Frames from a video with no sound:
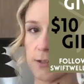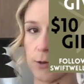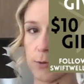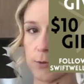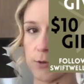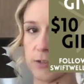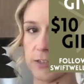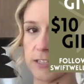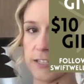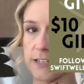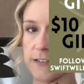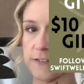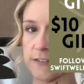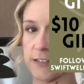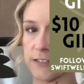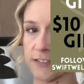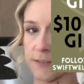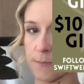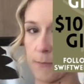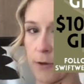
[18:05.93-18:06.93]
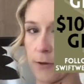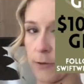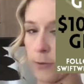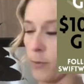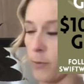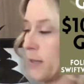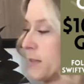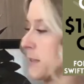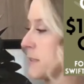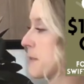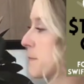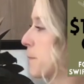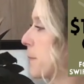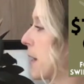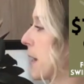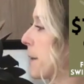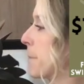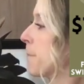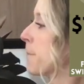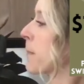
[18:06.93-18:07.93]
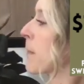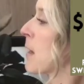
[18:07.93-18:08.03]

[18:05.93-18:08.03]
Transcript: lower leaves, the smaller ones. But